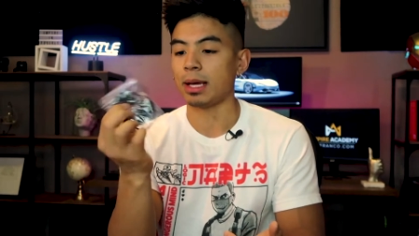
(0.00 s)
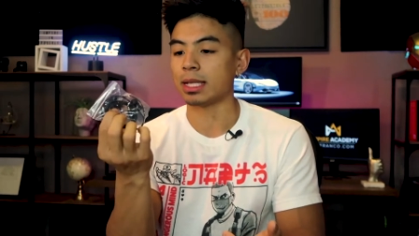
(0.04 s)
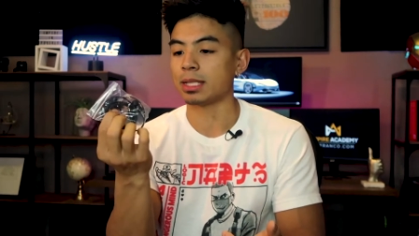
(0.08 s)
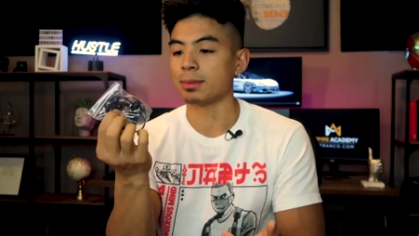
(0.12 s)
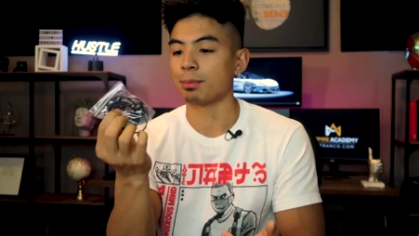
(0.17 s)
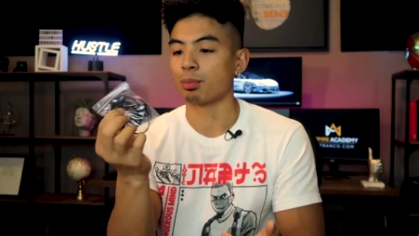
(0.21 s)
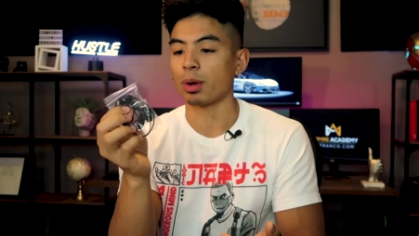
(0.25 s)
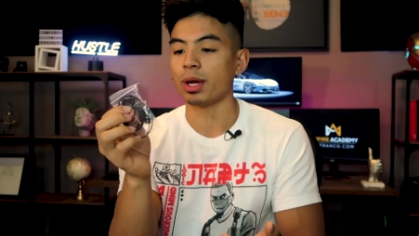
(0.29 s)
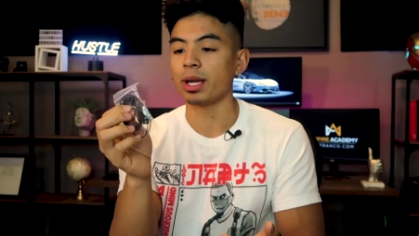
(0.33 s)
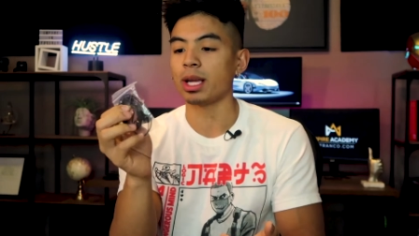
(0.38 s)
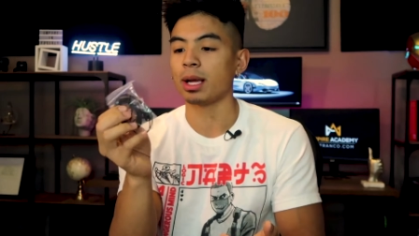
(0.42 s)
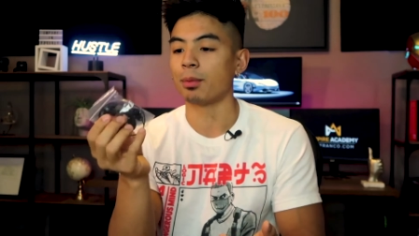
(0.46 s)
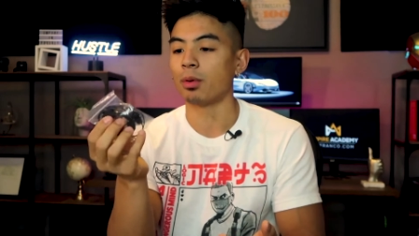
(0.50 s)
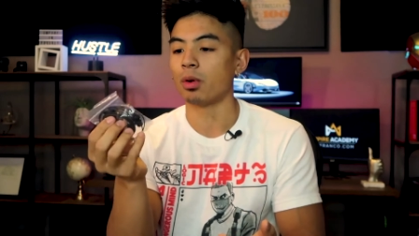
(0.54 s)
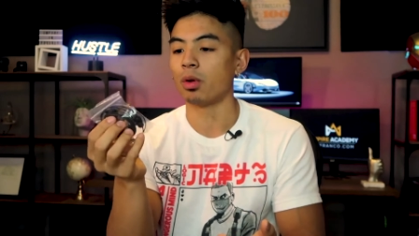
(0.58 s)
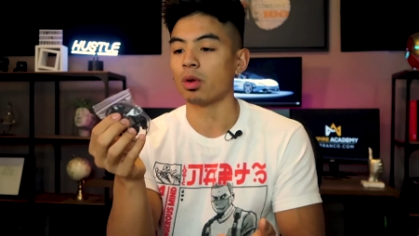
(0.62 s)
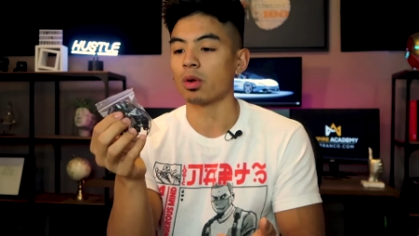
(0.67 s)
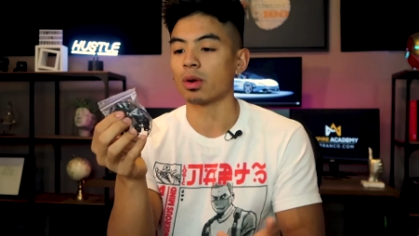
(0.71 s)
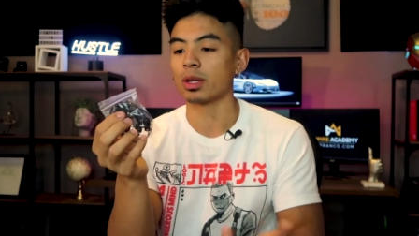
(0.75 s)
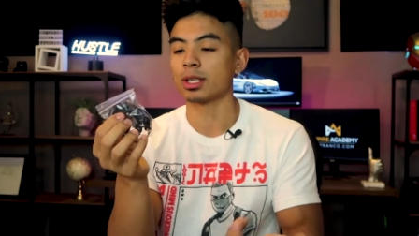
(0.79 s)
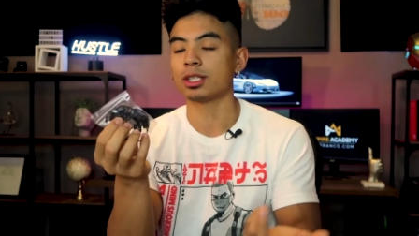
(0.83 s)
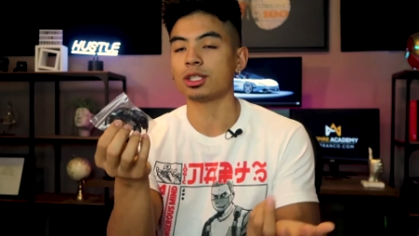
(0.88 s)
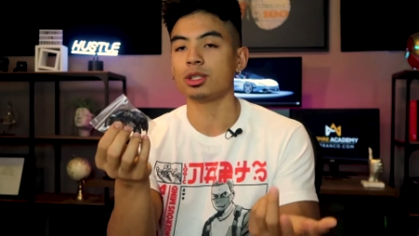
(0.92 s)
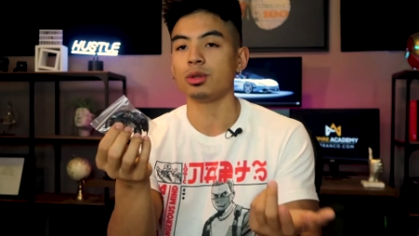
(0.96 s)
it's breakable
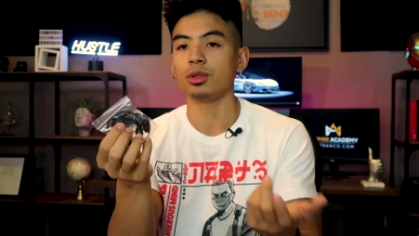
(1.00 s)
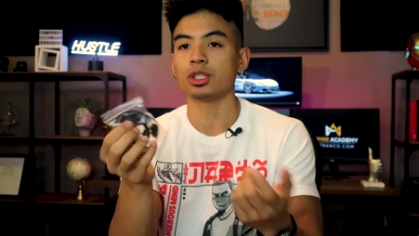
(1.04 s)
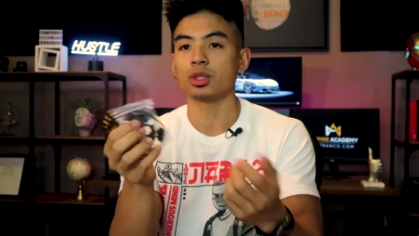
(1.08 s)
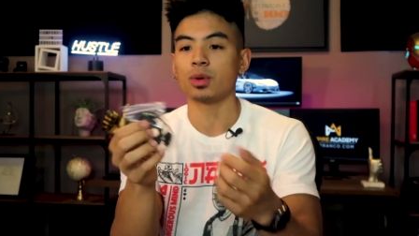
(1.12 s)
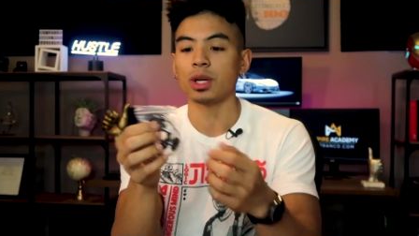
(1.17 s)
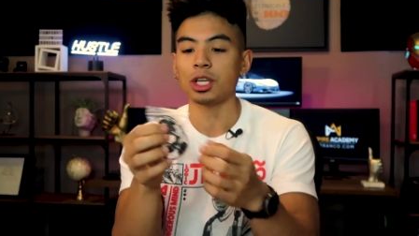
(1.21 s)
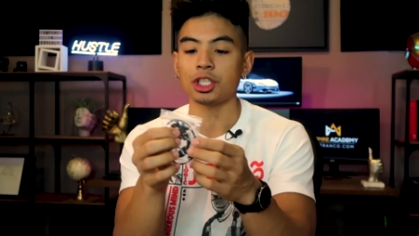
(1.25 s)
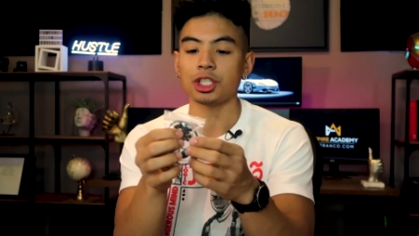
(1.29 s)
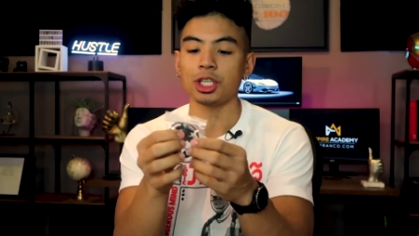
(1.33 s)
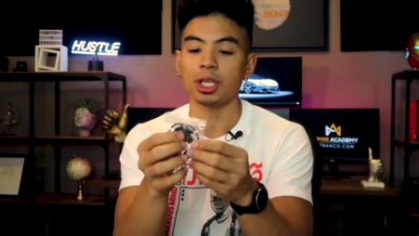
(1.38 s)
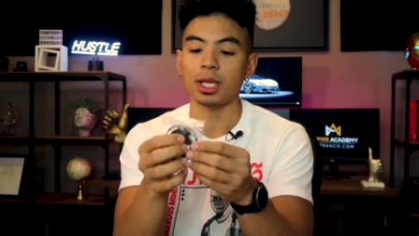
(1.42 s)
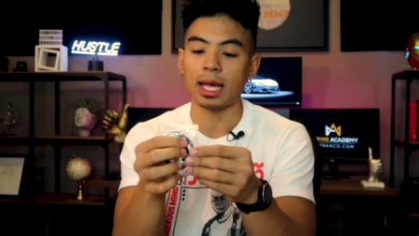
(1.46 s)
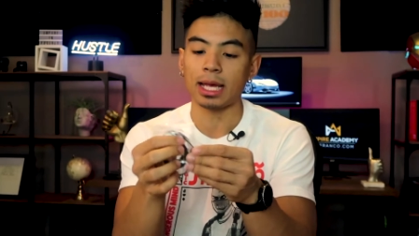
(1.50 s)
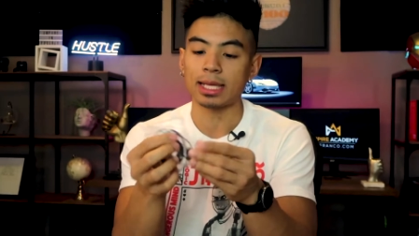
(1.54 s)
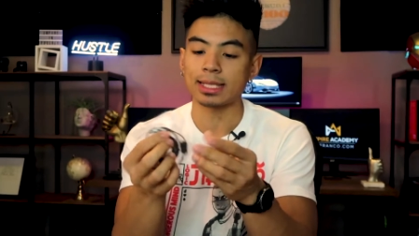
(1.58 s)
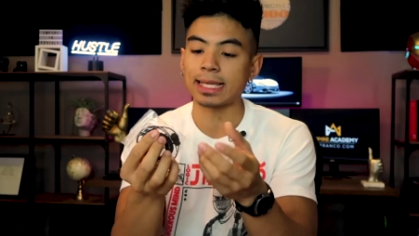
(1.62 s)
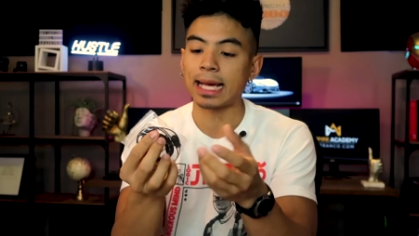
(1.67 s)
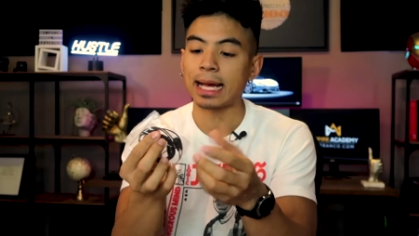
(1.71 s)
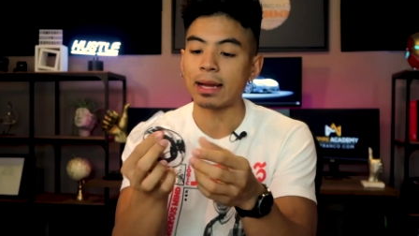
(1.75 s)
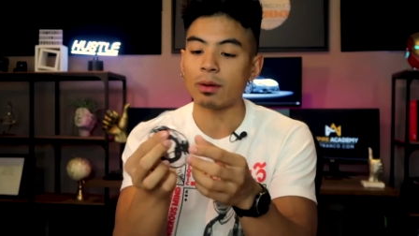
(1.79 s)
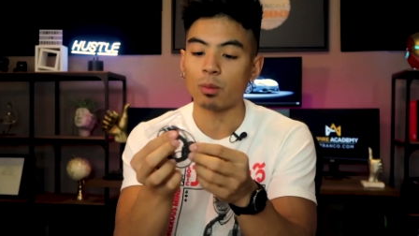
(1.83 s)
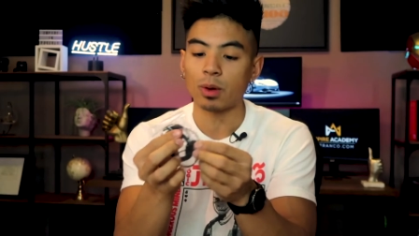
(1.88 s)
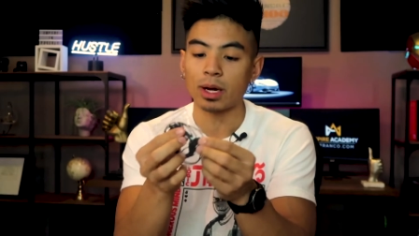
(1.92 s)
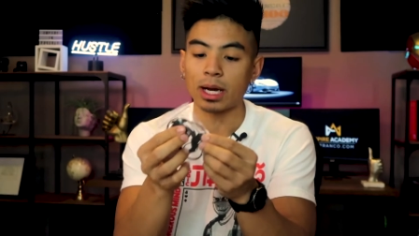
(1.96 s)
or it's too squishy is
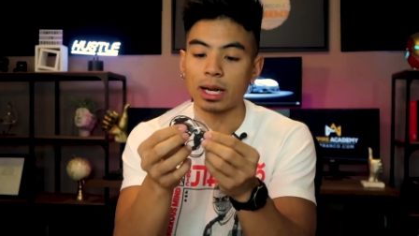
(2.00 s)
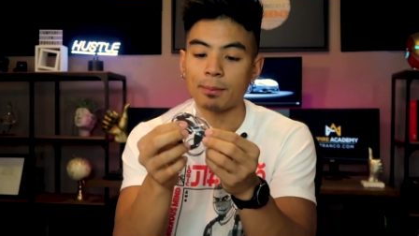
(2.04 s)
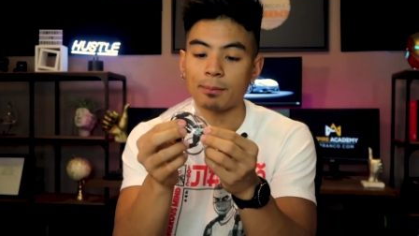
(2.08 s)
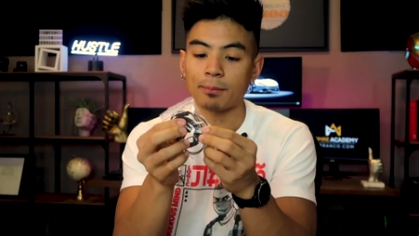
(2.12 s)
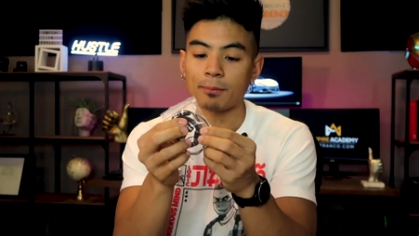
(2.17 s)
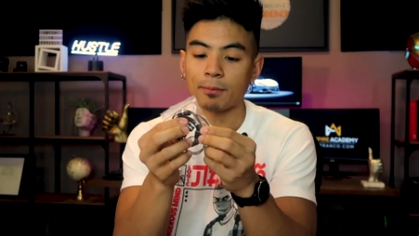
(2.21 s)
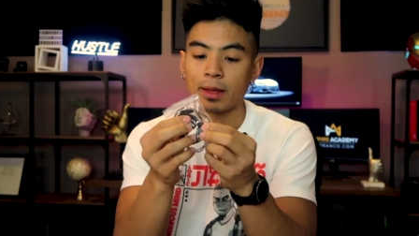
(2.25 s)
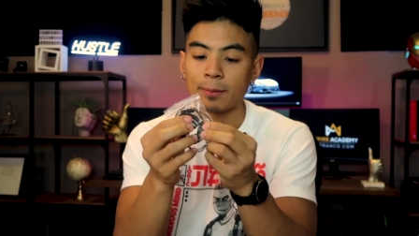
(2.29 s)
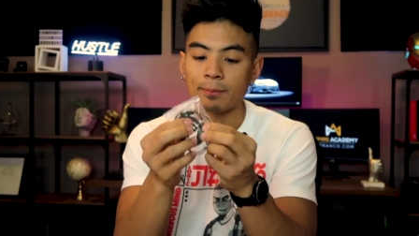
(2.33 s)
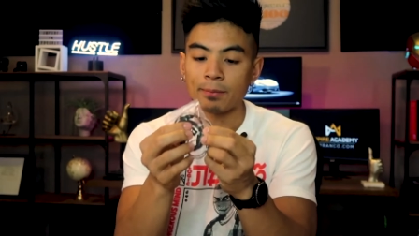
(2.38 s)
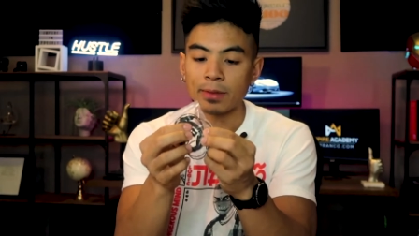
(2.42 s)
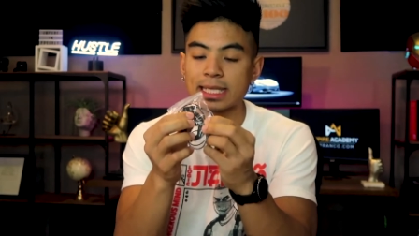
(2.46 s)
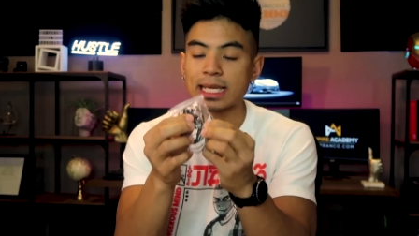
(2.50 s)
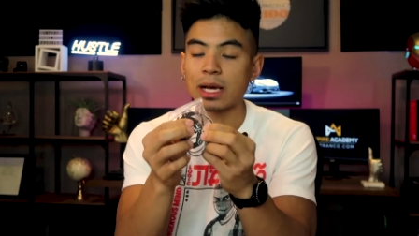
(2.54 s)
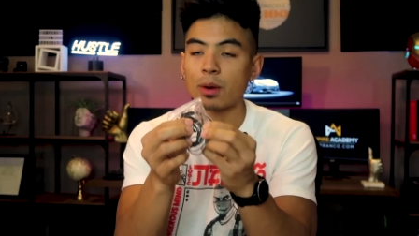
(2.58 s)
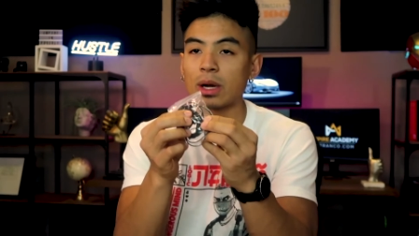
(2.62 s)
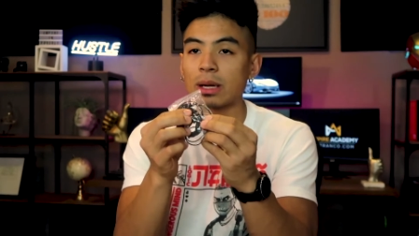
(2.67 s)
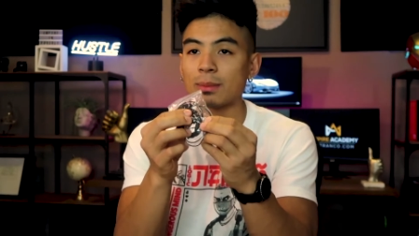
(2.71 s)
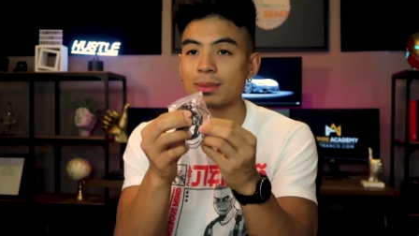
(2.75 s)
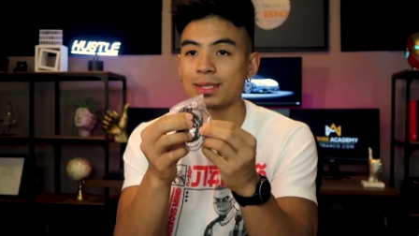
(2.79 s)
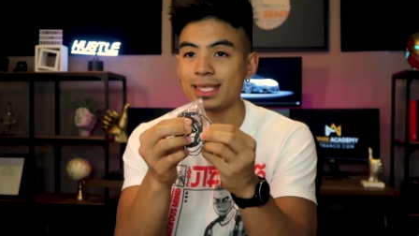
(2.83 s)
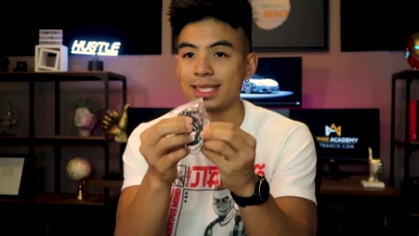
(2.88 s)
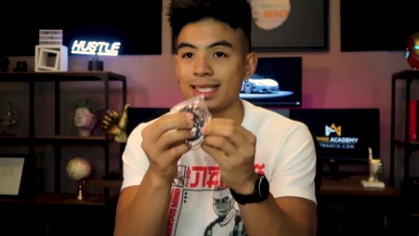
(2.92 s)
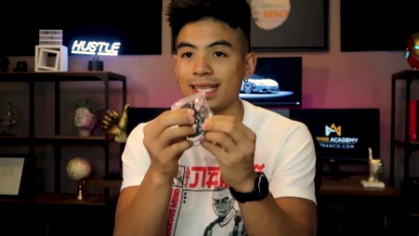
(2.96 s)
that what i'm is that
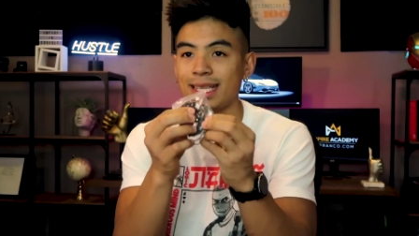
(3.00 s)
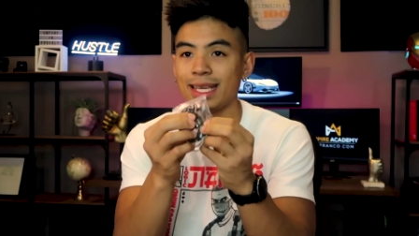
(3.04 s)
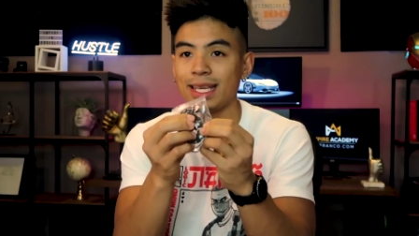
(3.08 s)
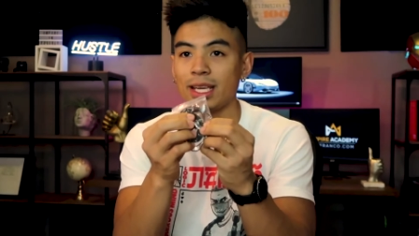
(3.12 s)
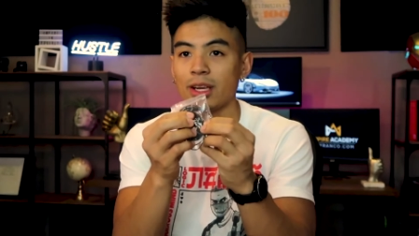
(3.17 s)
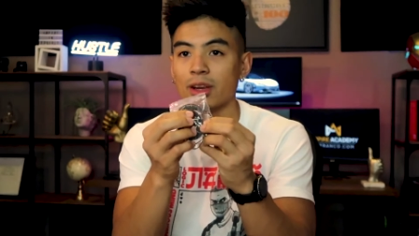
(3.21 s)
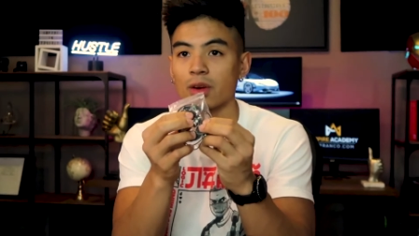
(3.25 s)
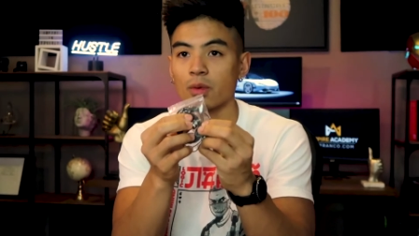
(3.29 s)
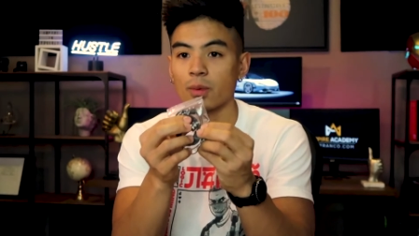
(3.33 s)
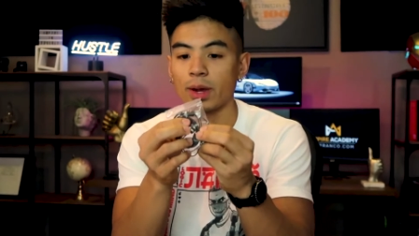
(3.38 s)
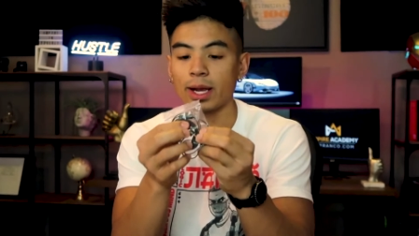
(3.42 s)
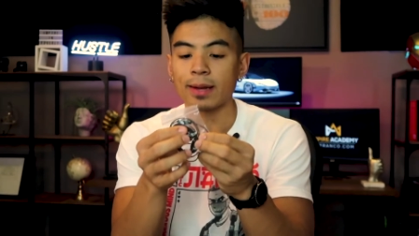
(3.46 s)
what i'm seeing here